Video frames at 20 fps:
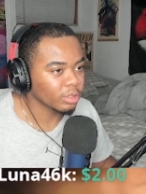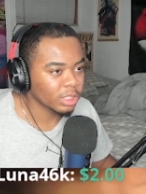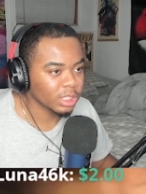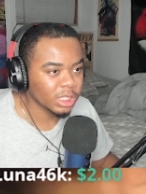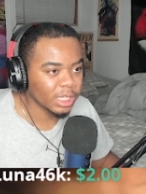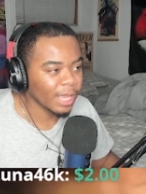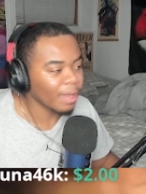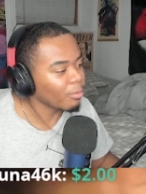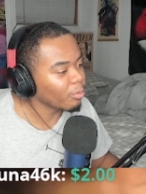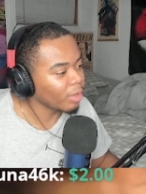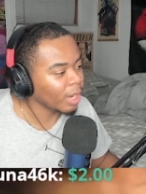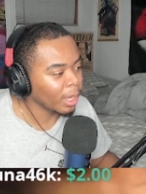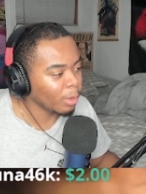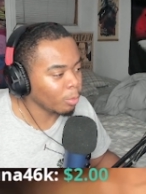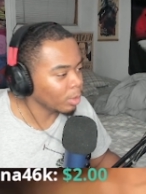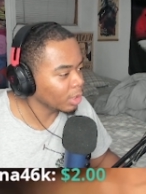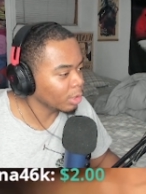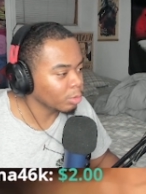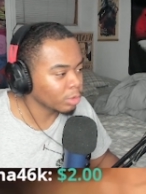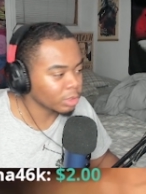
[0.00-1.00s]
The same way
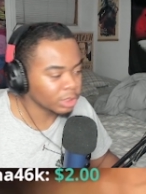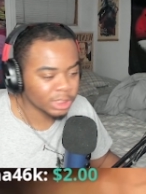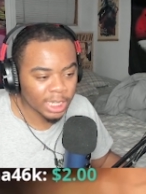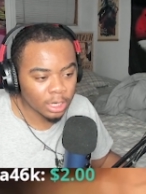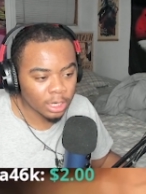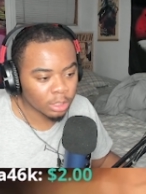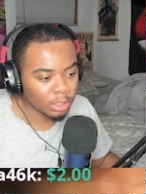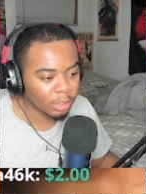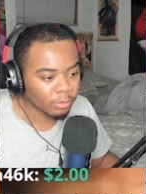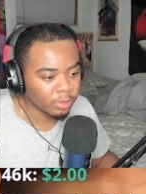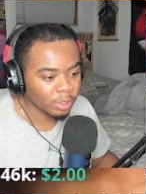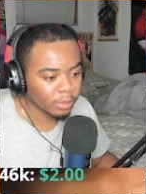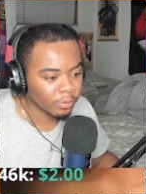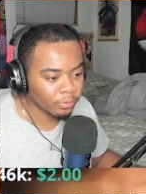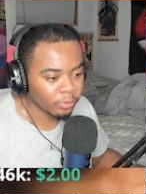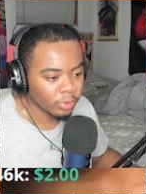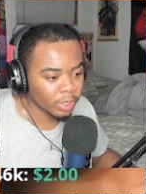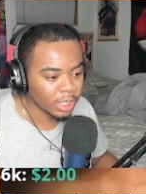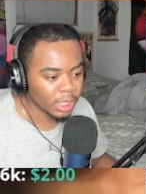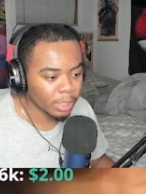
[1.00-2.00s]
when you was jacking off to the
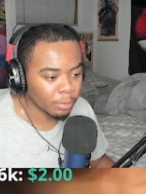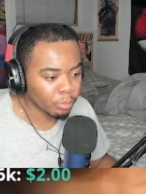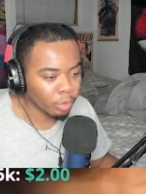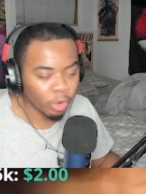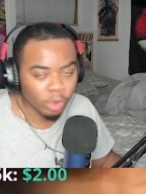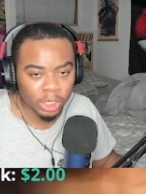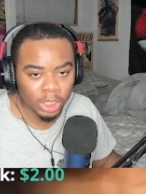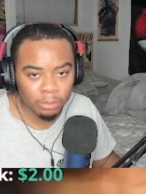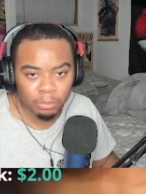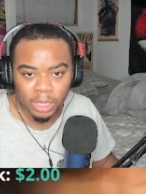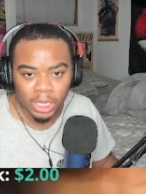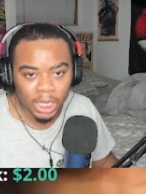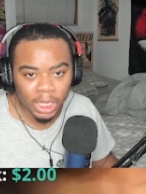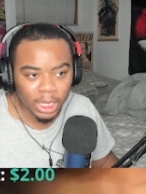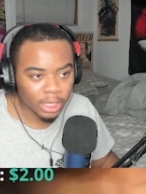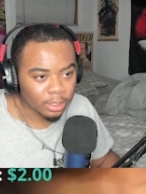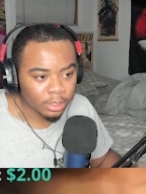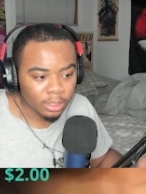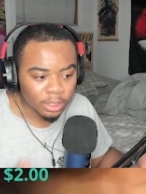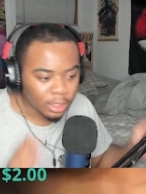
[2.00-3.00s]
freaking
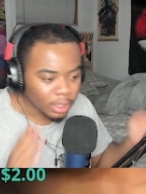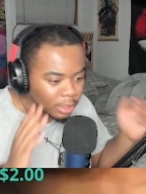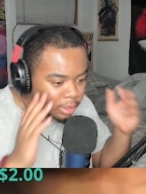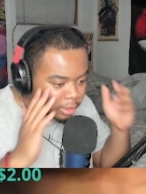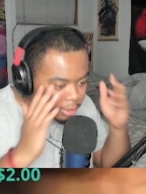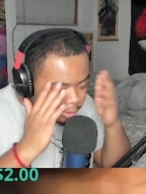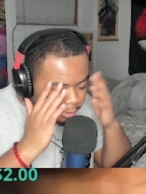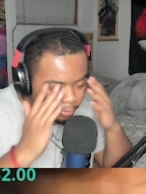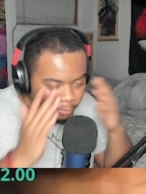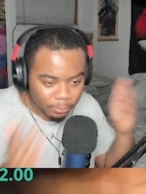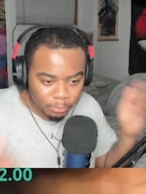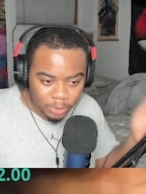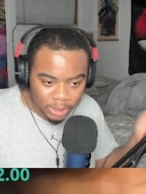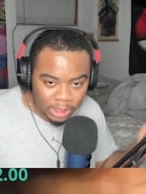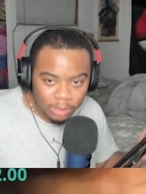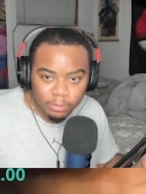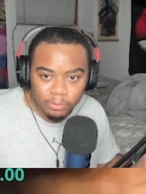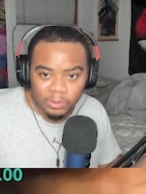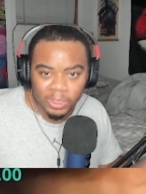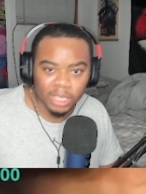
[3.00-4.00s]
Pokimane
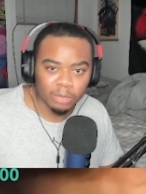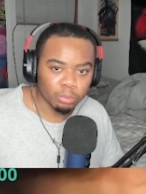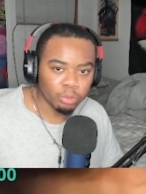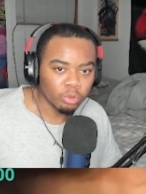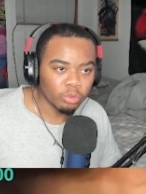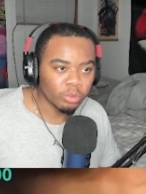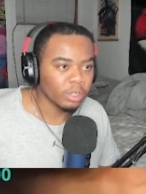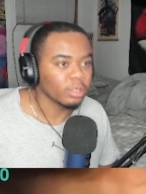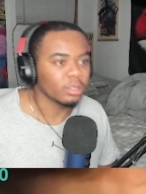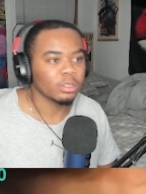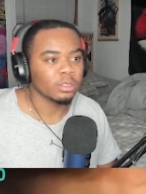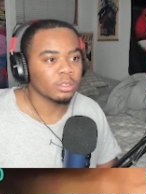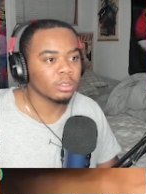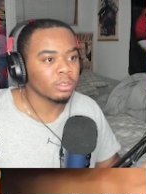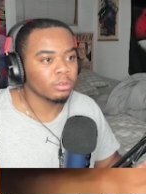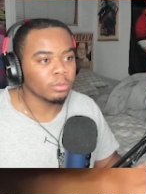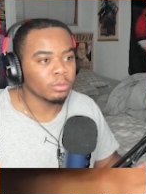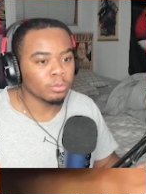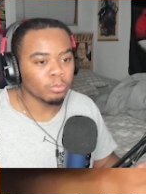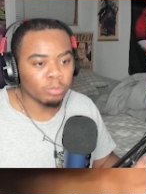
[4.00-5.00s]
deep fake porn,
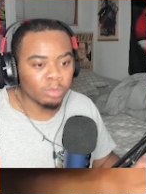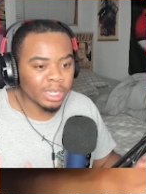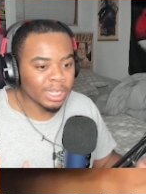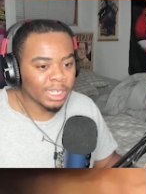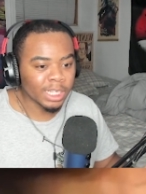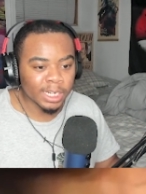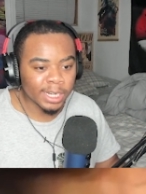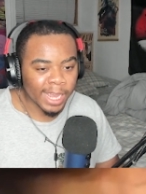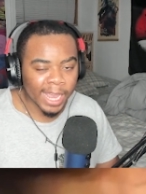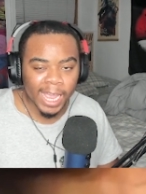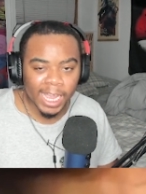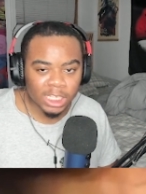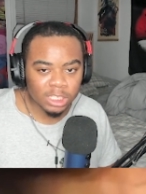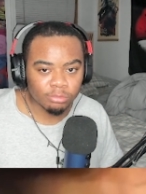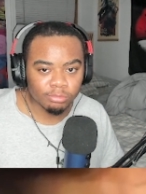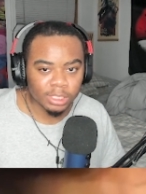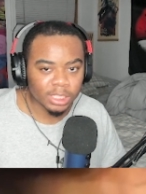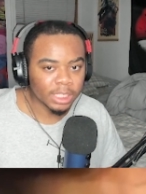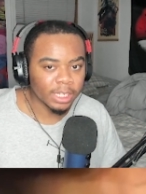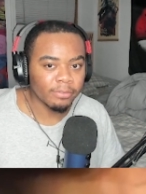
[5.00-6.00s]
we didn't ask
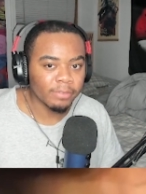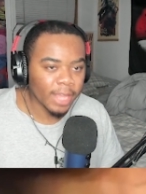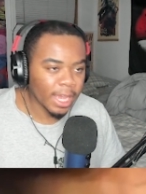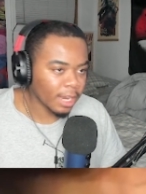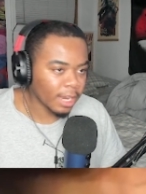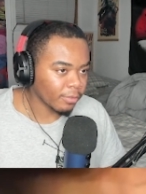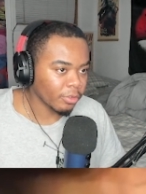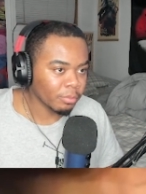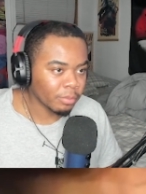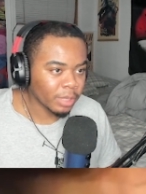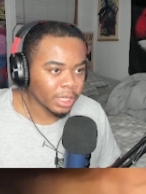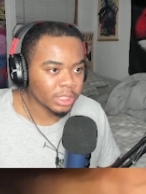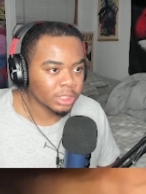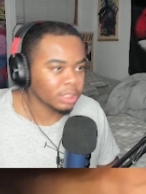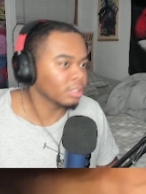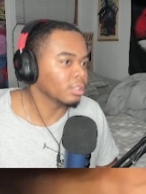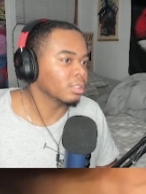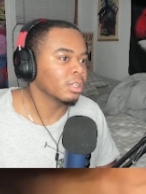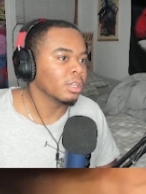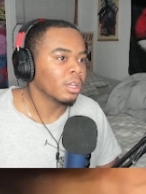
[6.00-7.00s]
to receive that
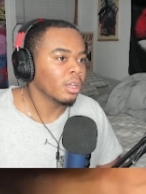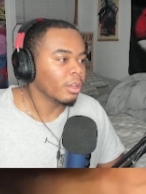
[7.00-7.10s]
information.